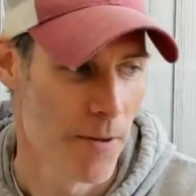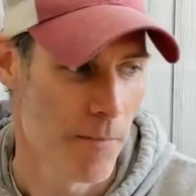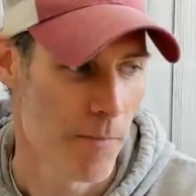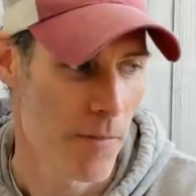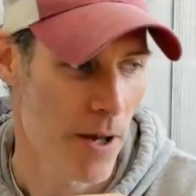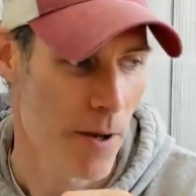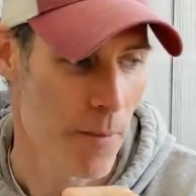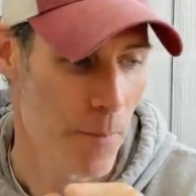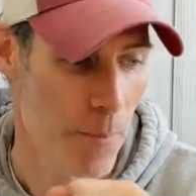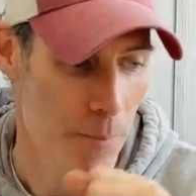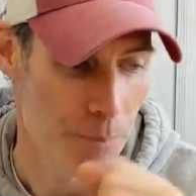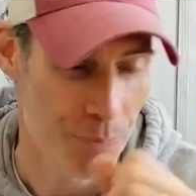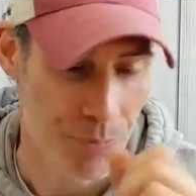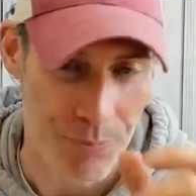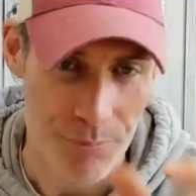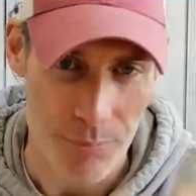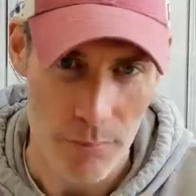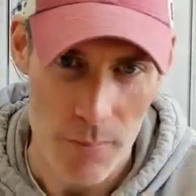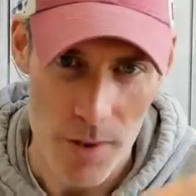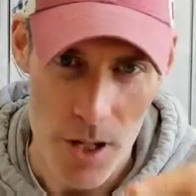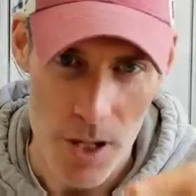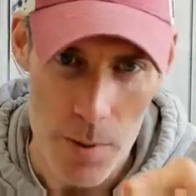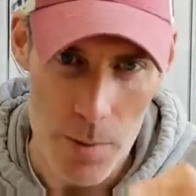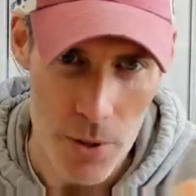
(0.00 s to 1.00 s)
Um,
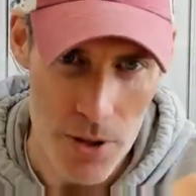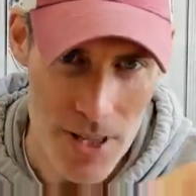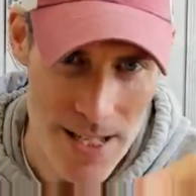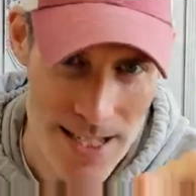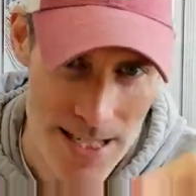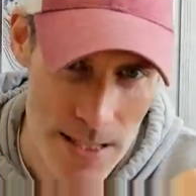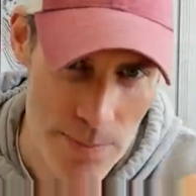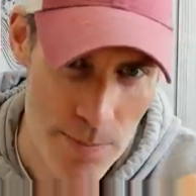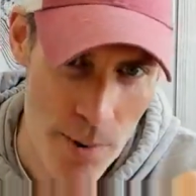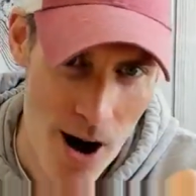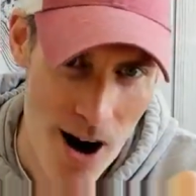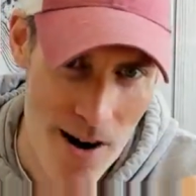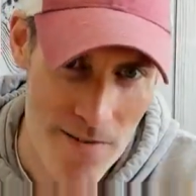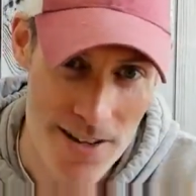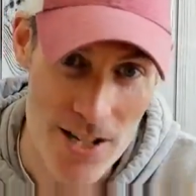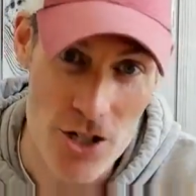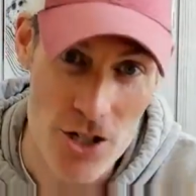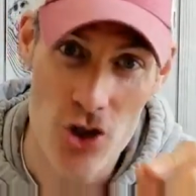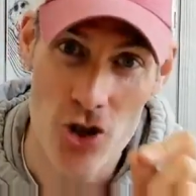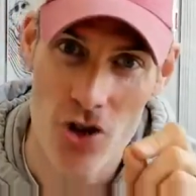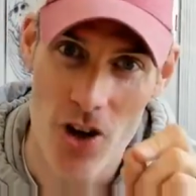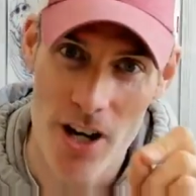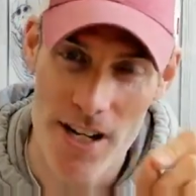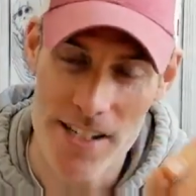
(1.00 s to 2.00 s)
but this is part of it,
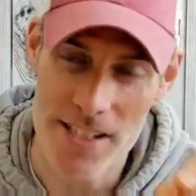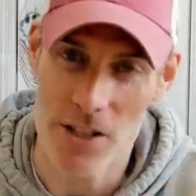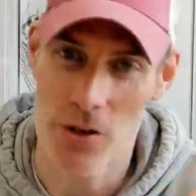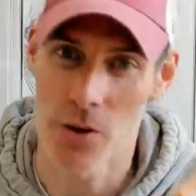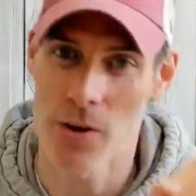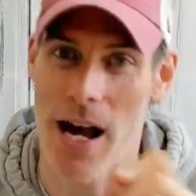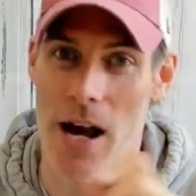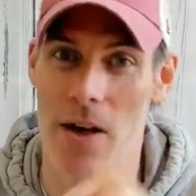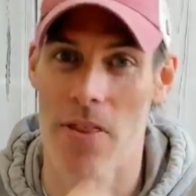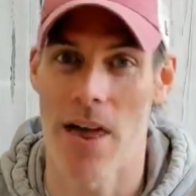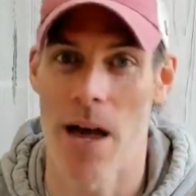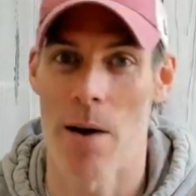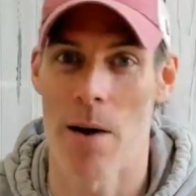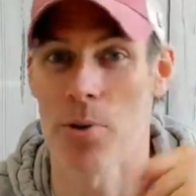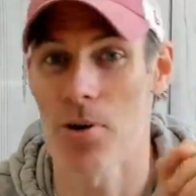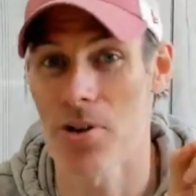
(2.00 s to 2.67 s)
trying to go out there,